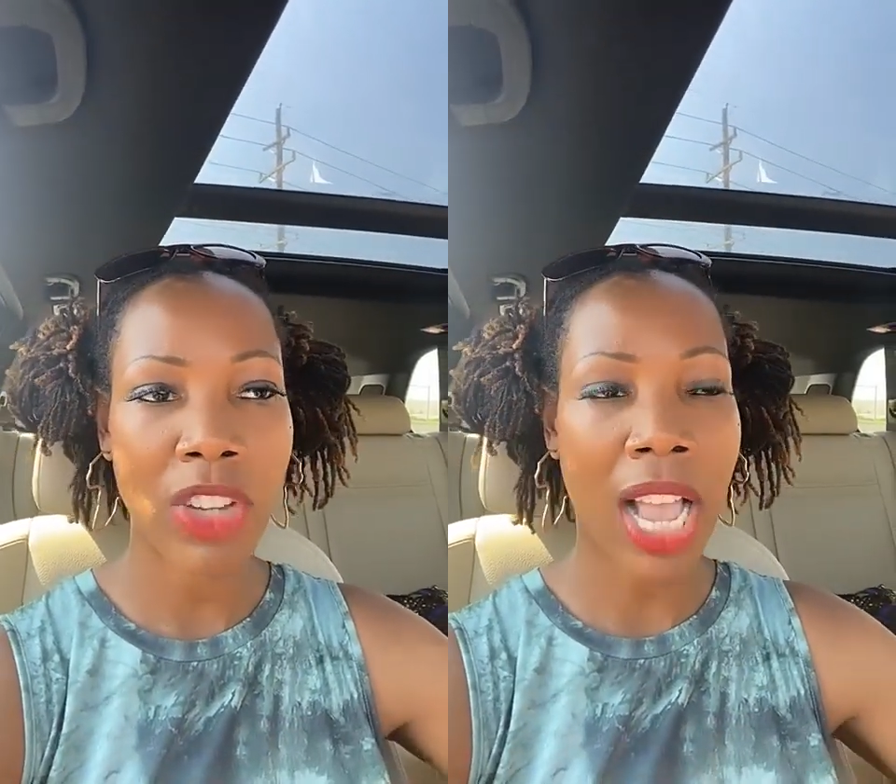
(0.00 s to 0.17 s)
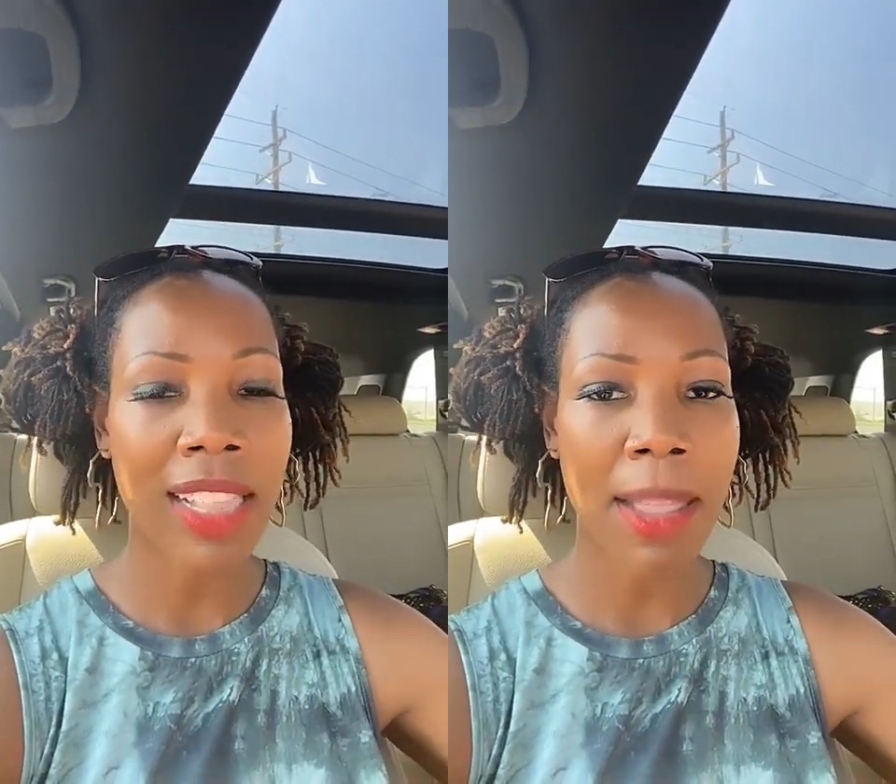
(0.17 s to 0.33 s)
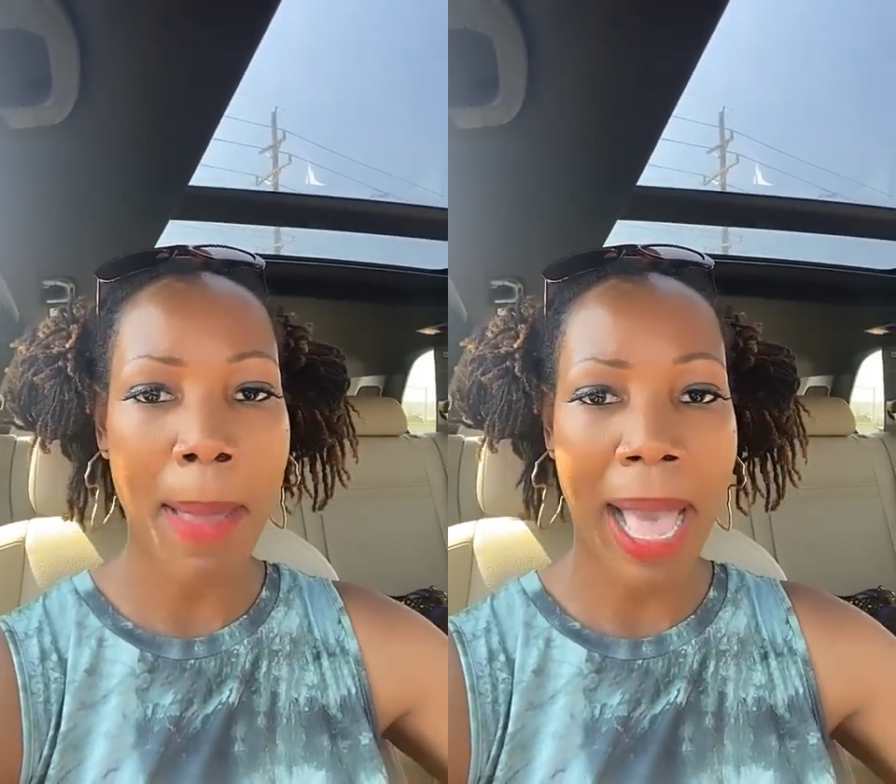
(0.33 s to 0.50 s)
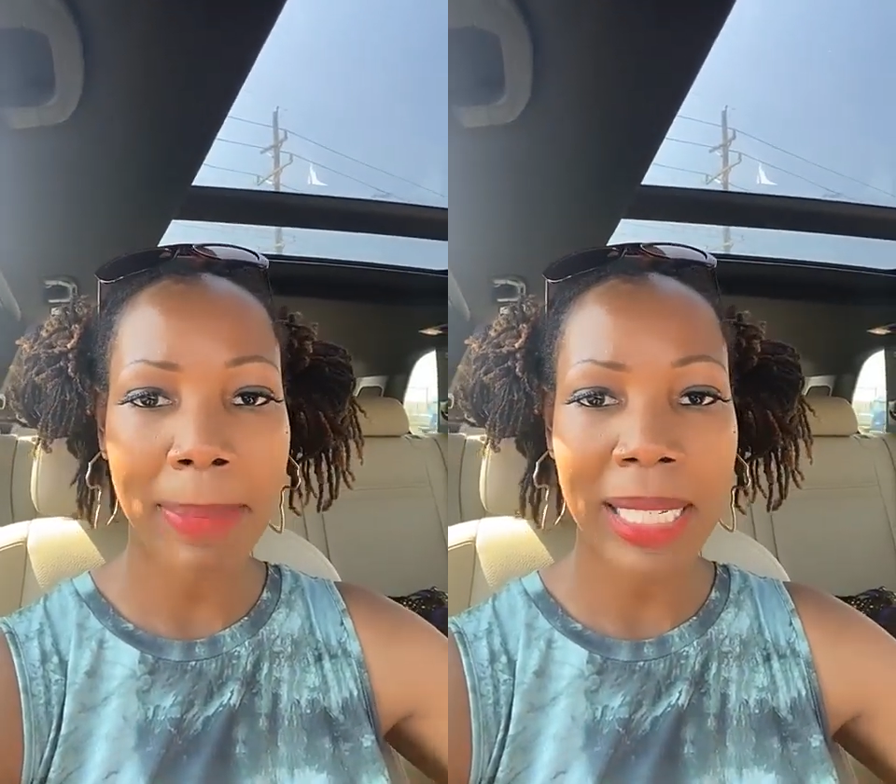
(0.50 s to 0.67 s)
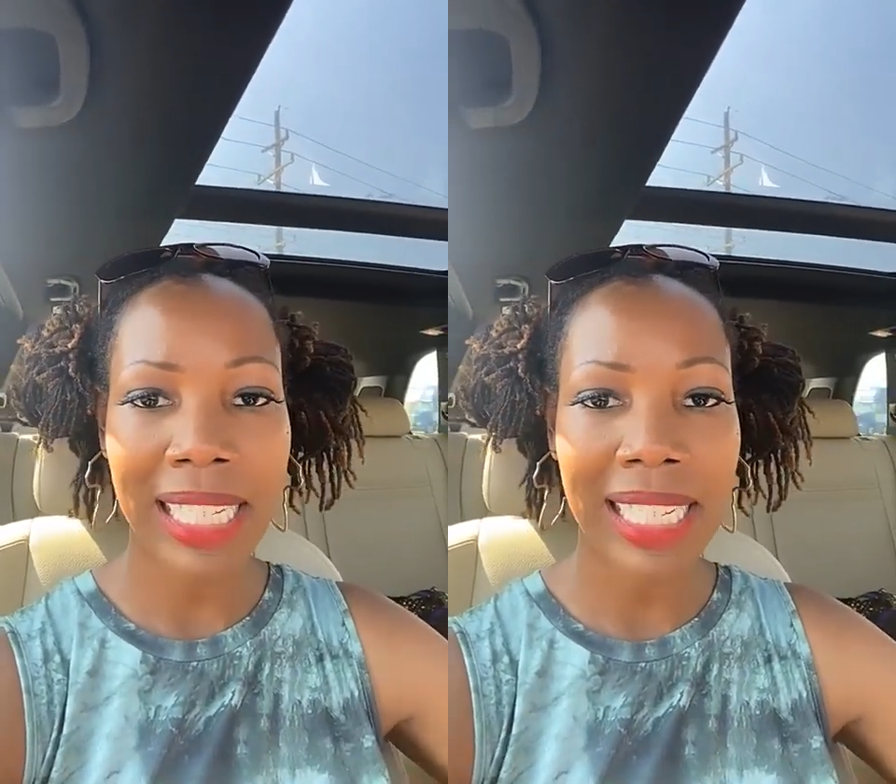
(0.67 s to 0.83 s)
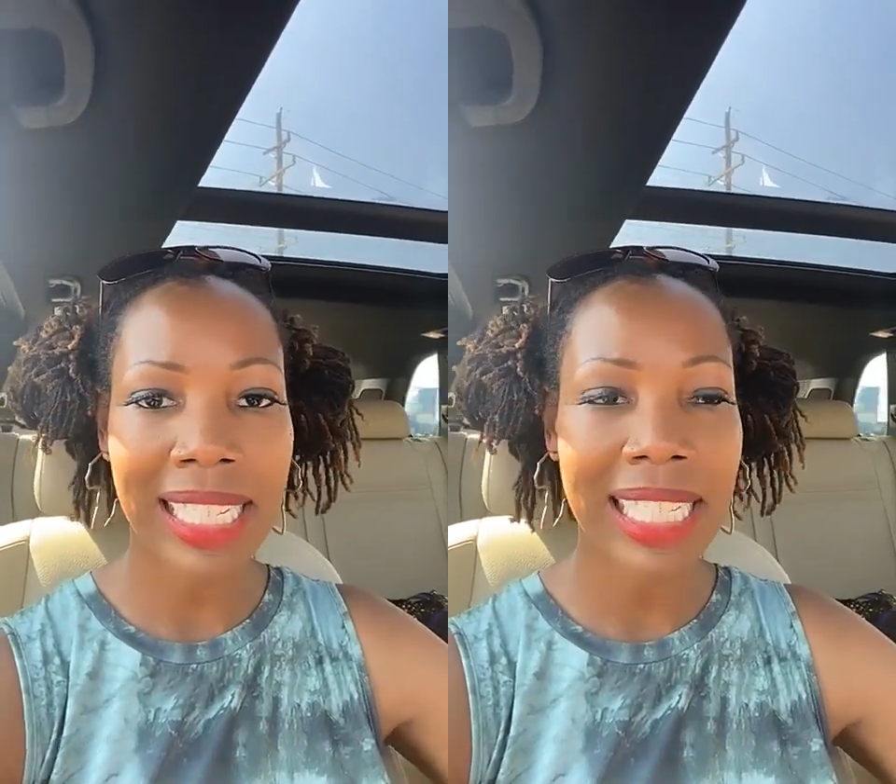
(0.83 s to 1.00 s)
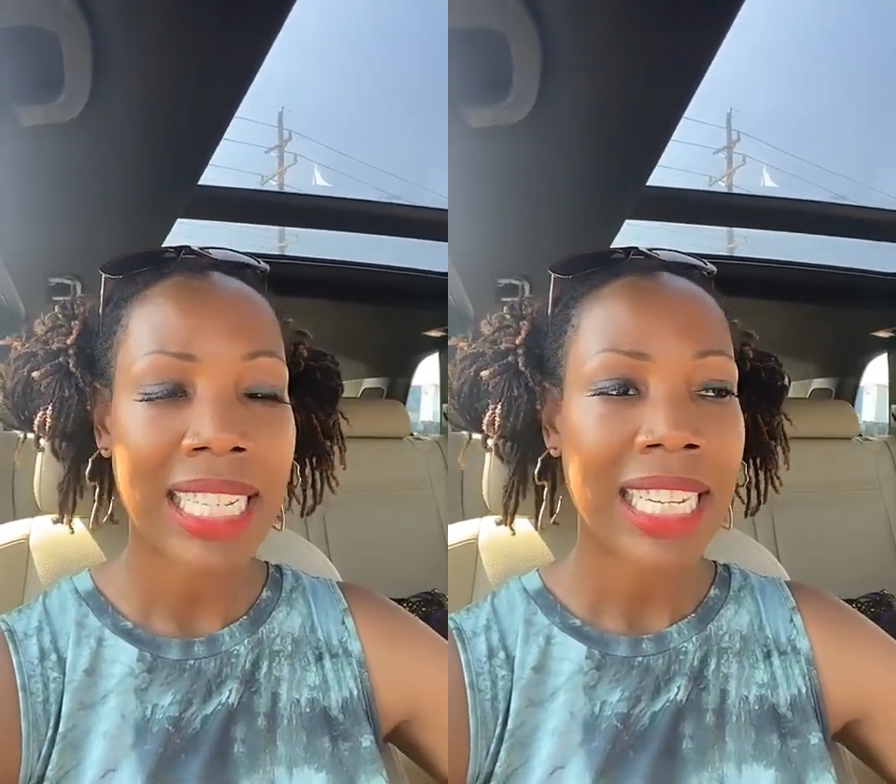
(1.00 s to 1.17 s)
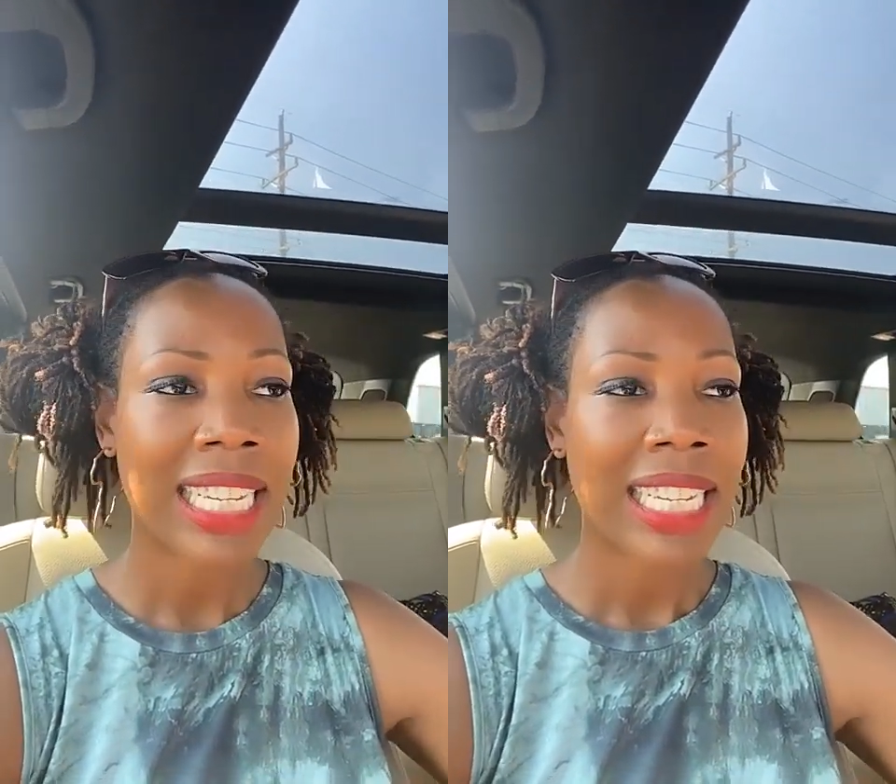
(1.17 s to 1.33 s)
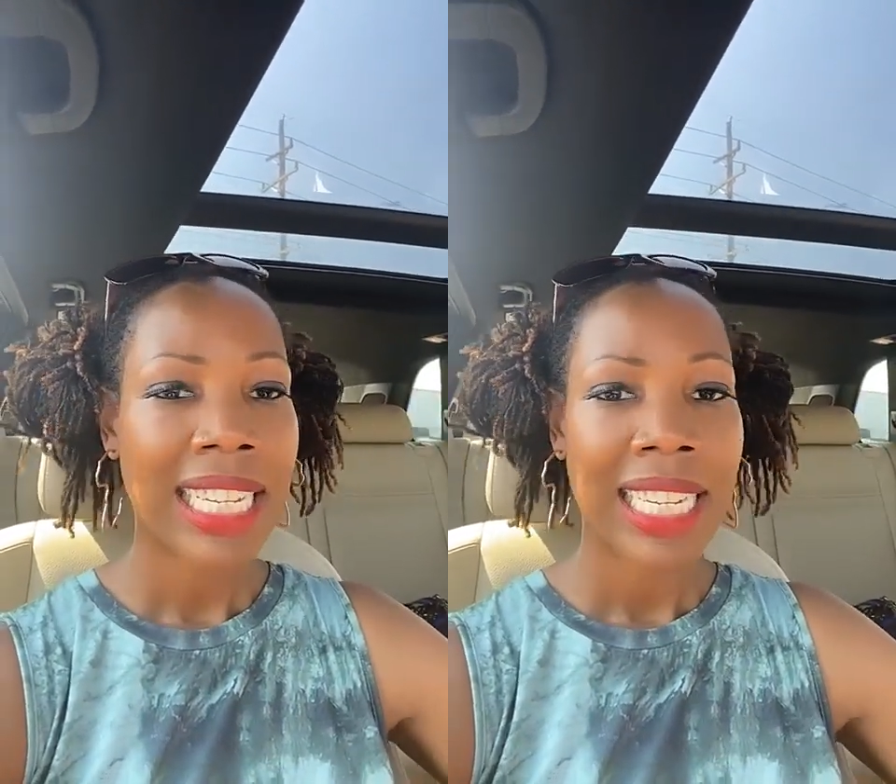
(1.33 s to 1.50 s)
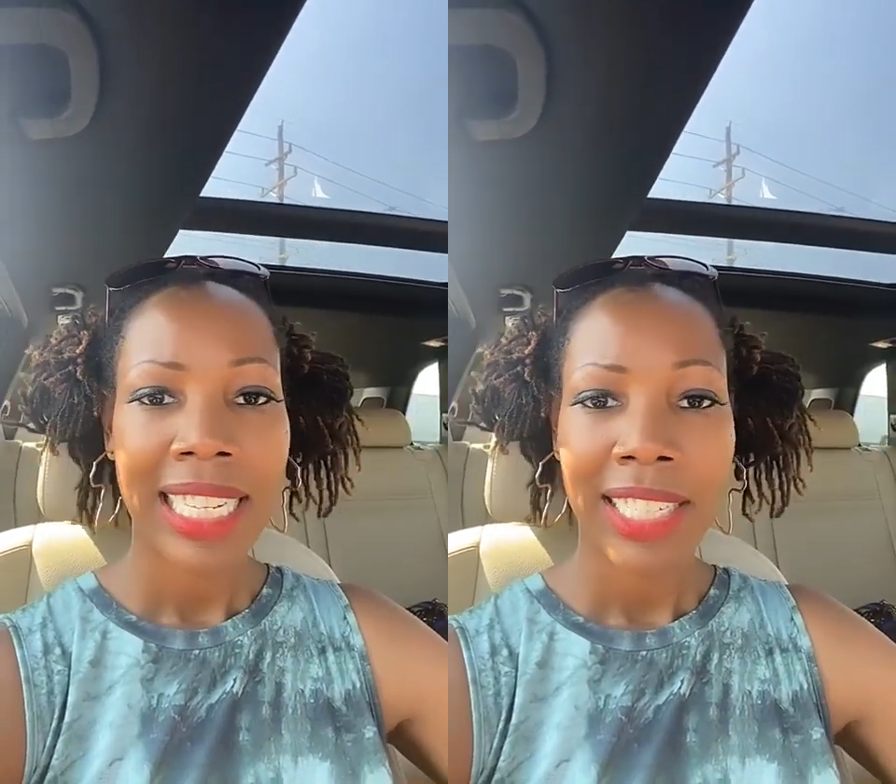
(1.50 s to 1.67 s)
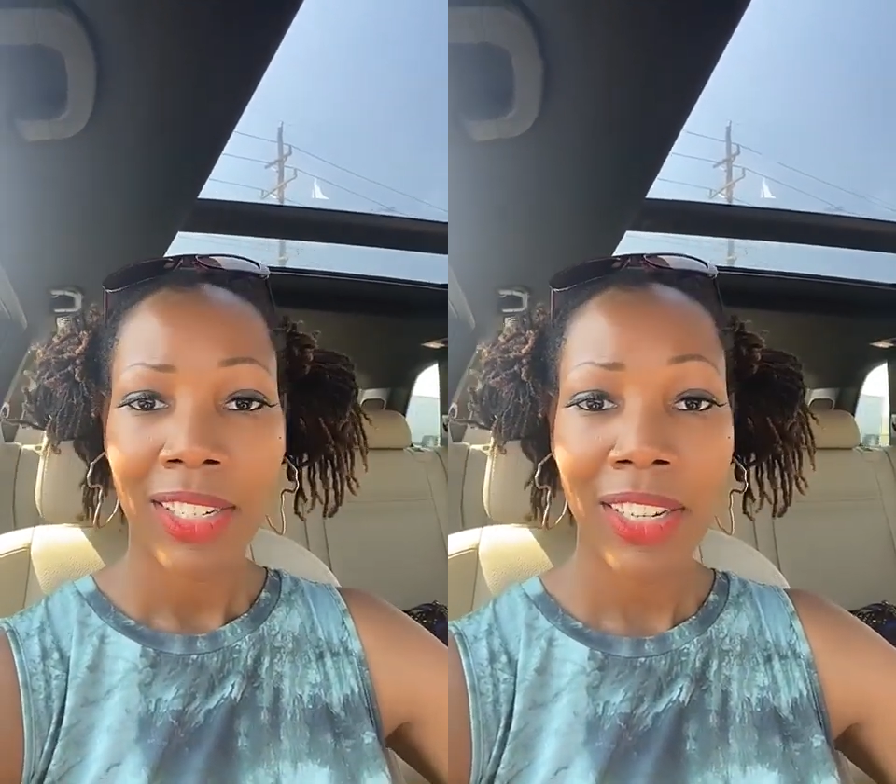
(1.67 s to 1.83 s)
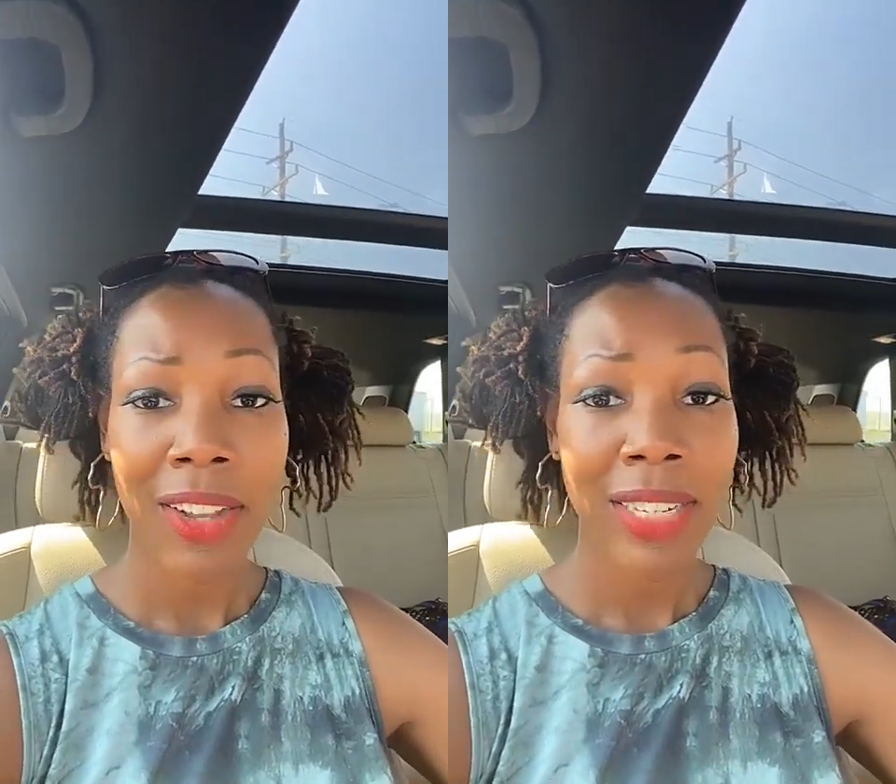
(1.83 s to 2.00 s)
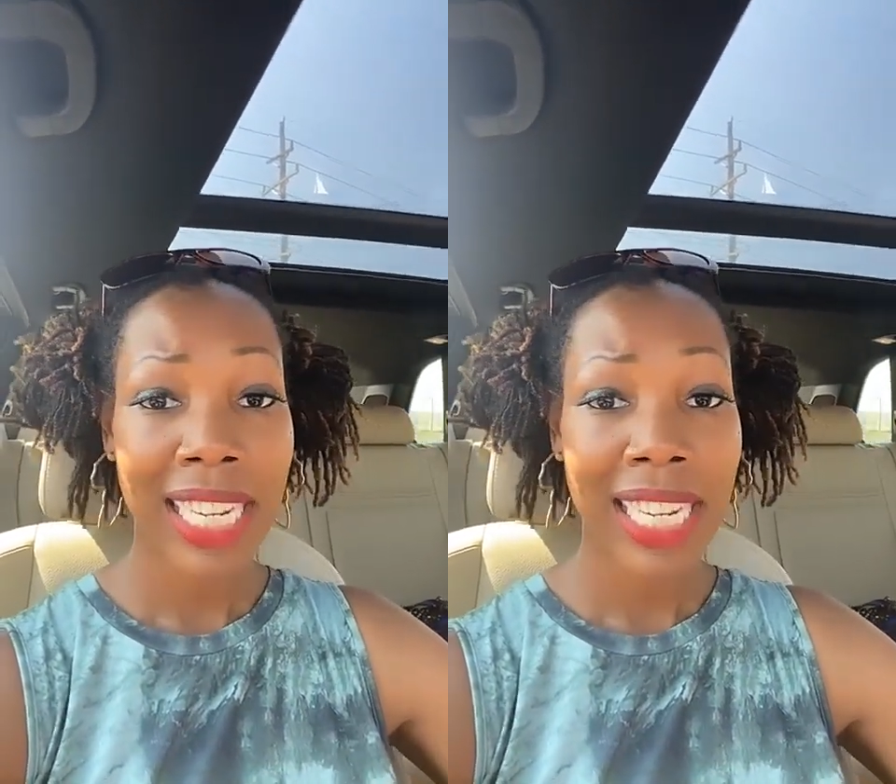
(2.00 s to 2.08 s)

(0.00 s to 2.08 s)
John the Baptist, you know,